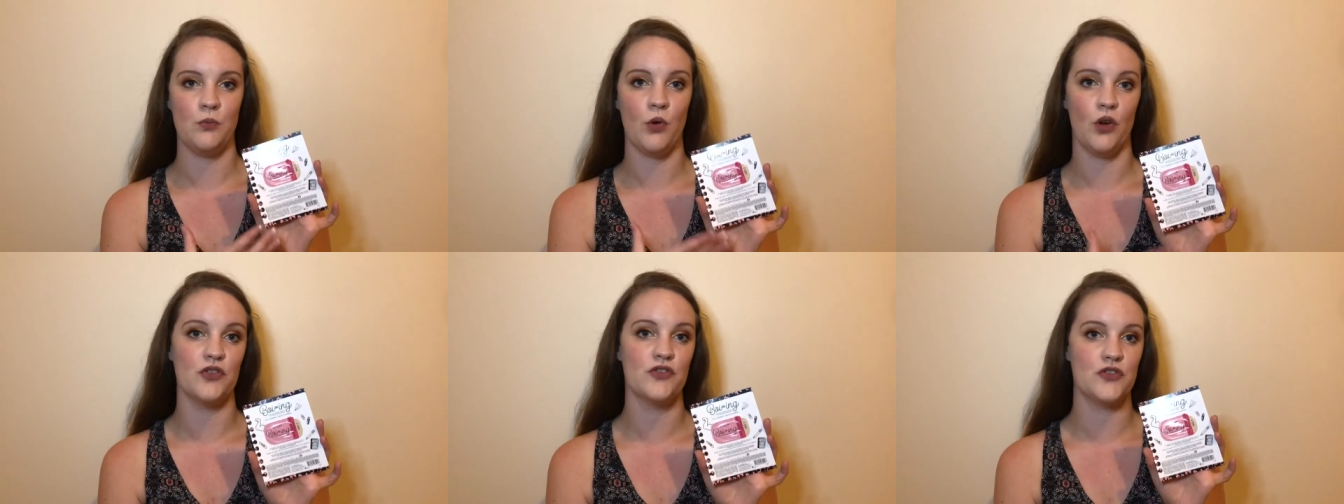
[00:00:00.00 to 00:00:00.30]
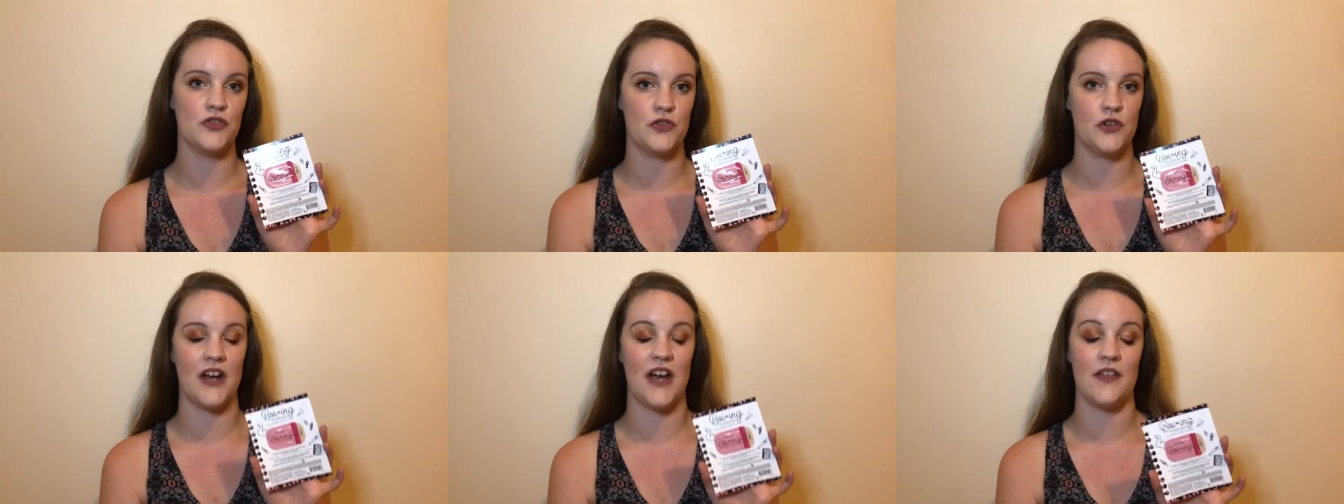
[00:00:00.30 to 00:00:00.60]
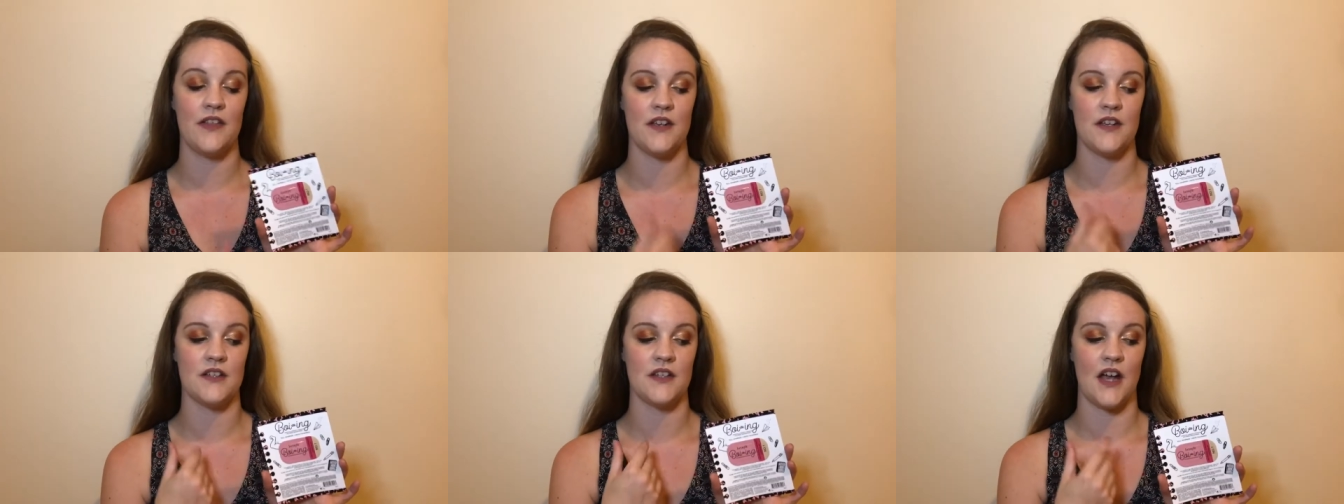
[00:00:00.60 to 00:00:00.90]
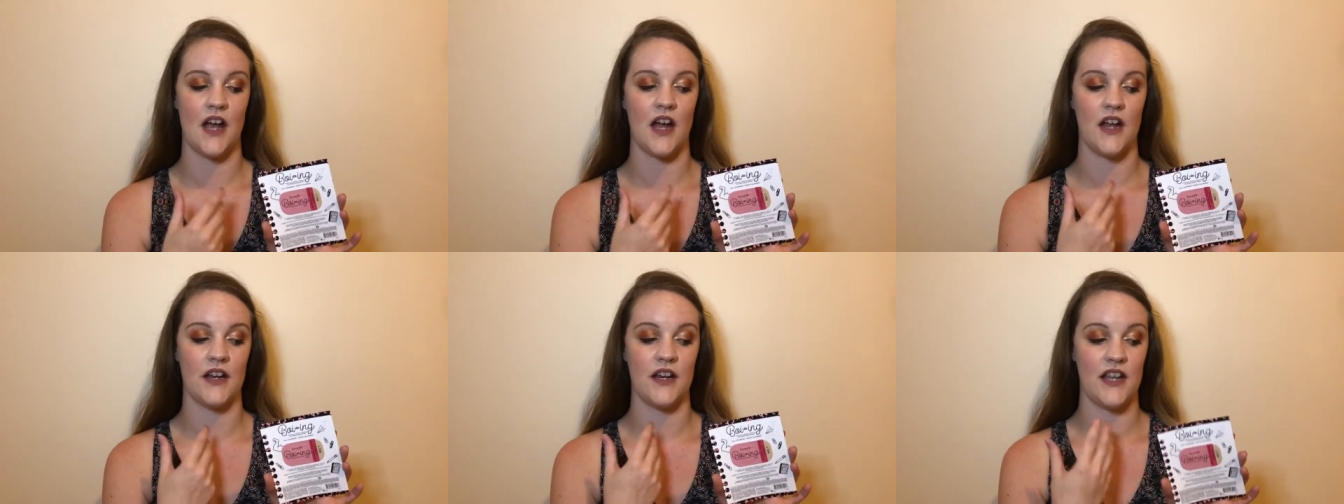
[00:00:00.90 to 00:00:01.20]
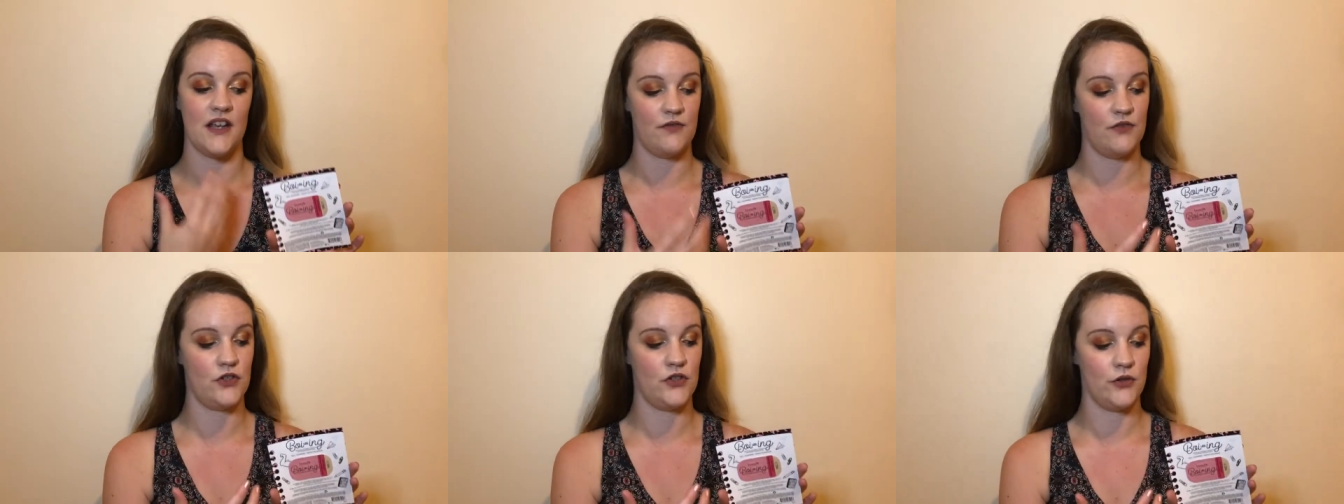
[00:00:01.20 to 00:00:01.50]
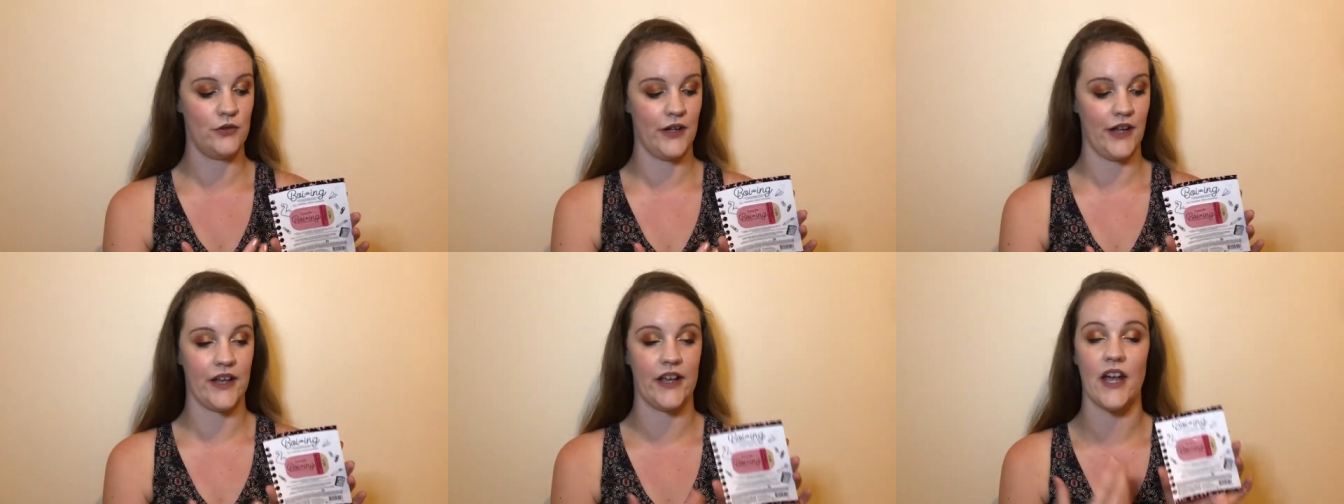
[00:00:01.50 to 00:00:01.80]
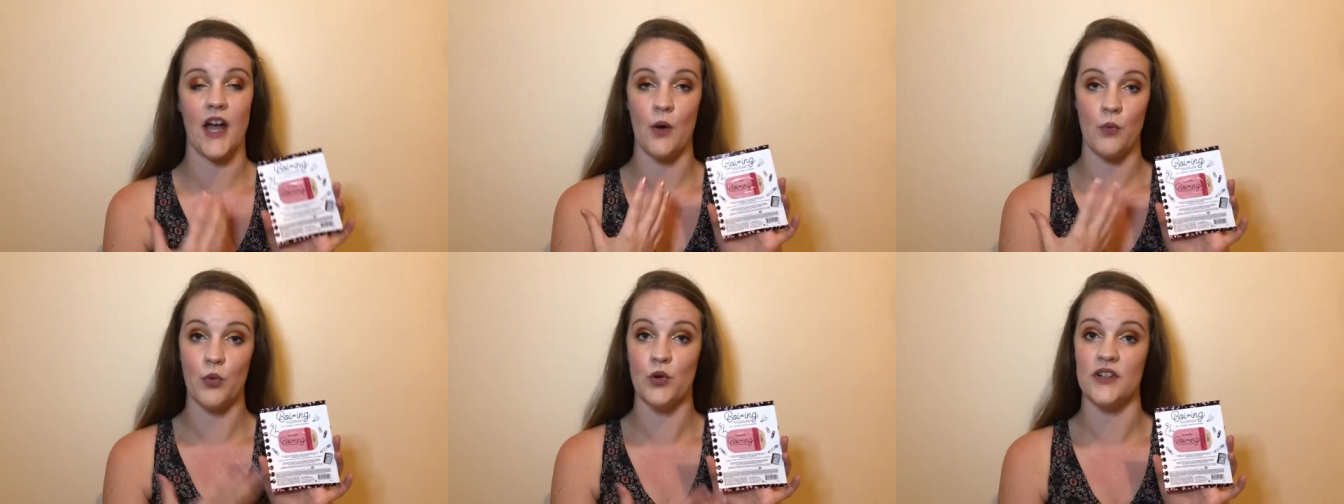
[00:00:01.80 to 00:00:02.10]
want to try this, and if I do like
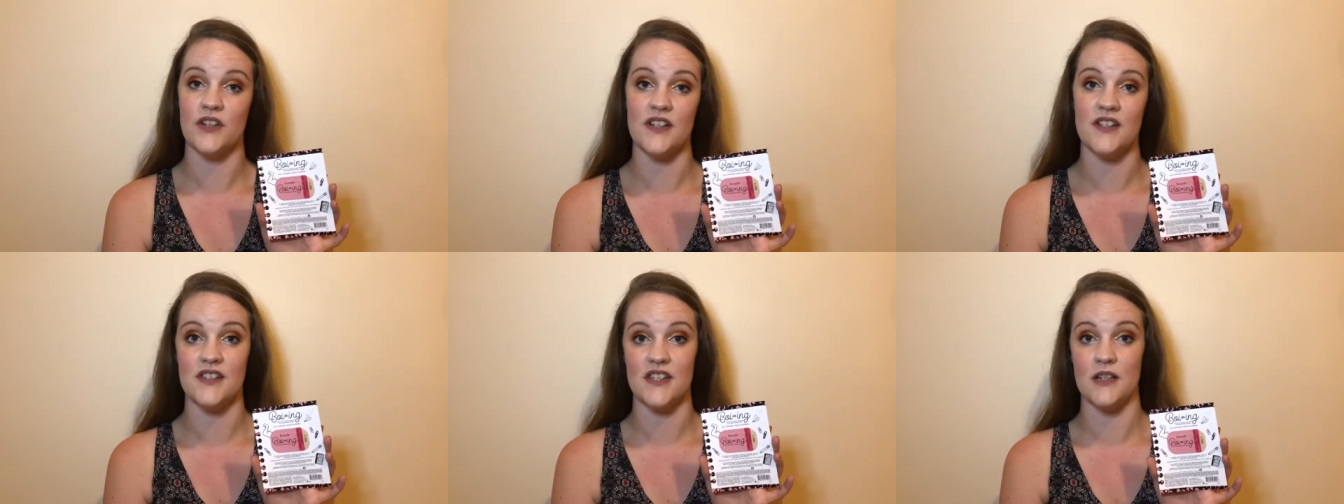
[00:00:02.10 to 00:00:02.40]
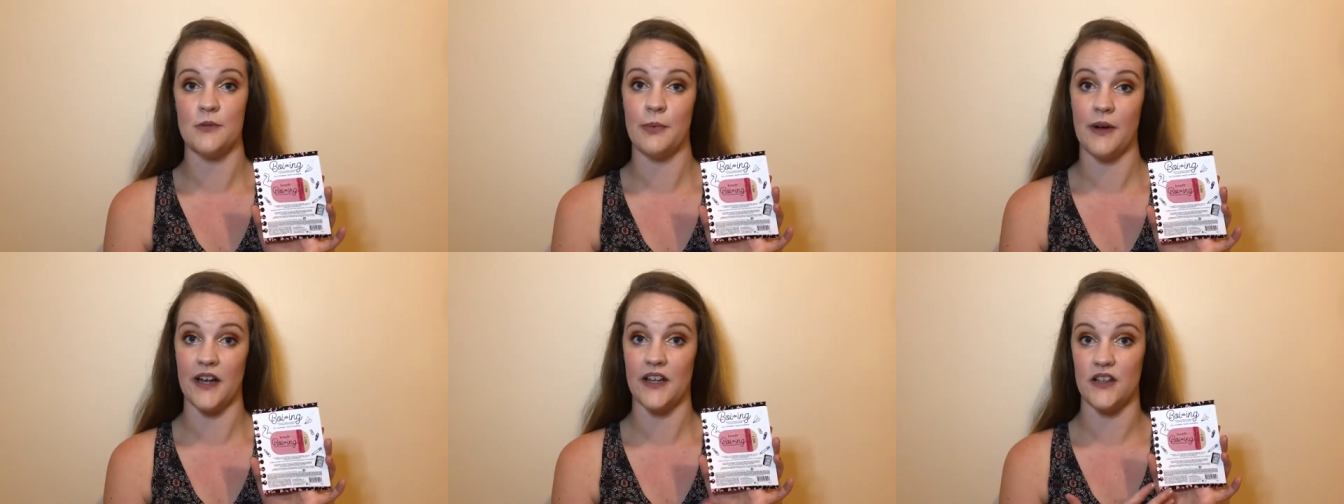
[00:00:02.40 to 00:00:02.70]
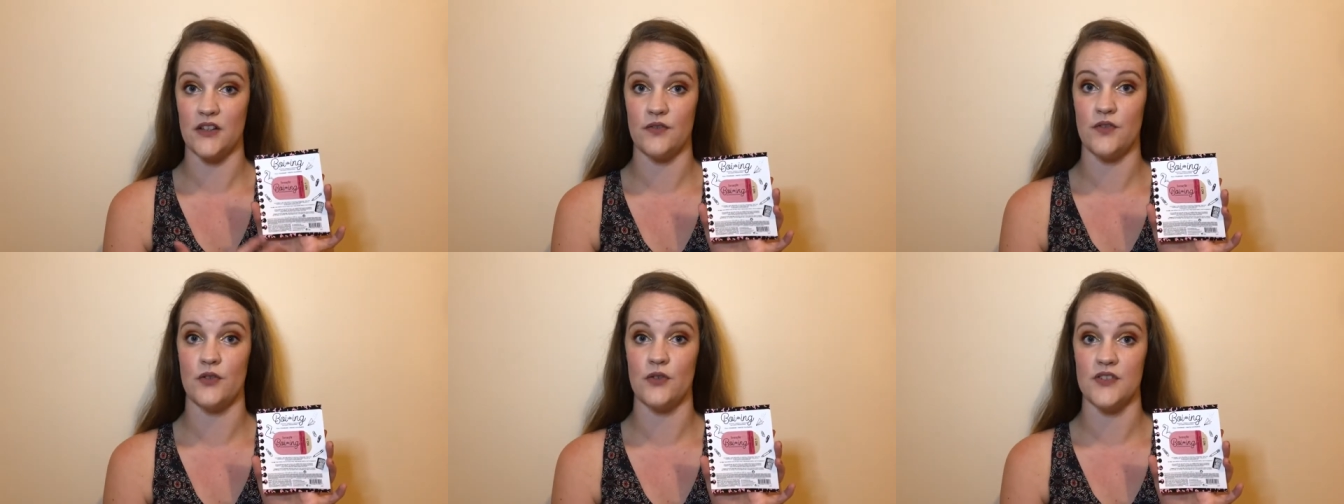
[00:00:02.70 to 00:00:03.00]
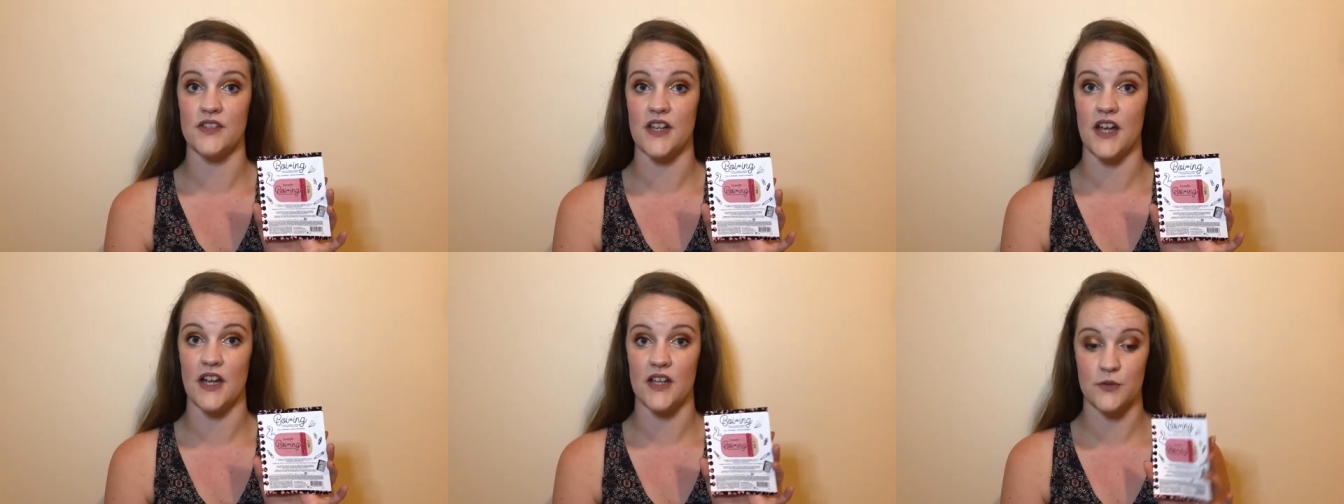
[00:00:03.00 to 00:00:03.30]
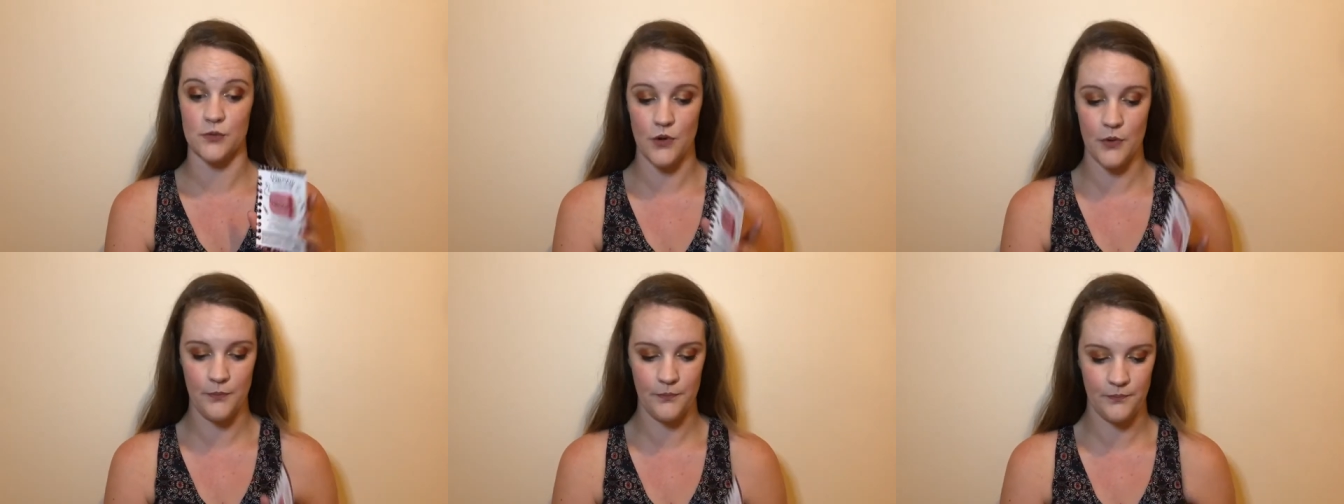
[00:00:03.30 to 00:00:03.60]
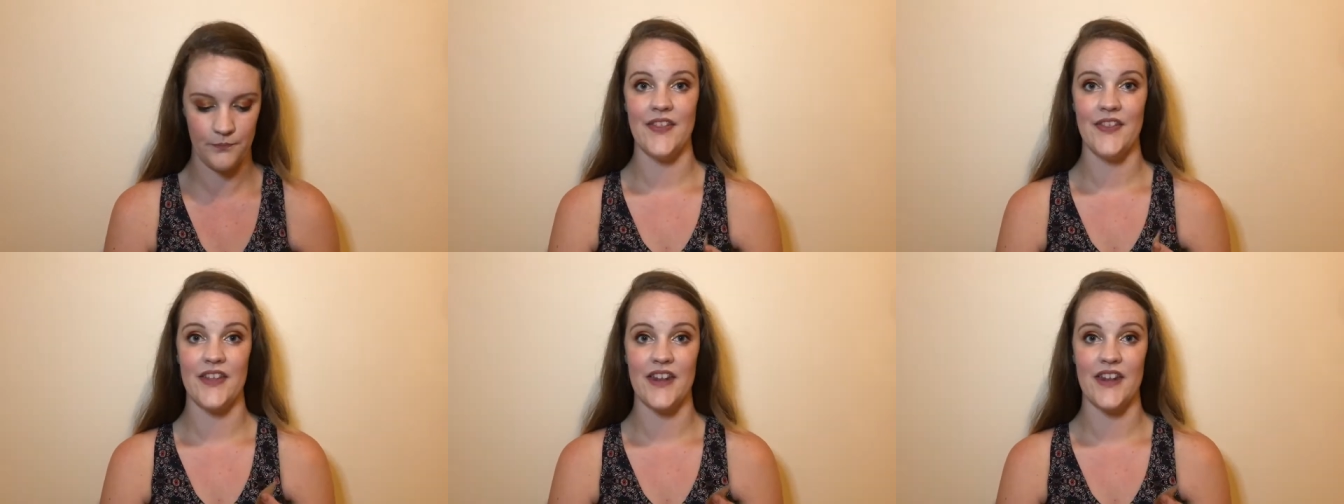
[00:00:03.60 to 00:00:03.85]
it I would consider buying the full size one.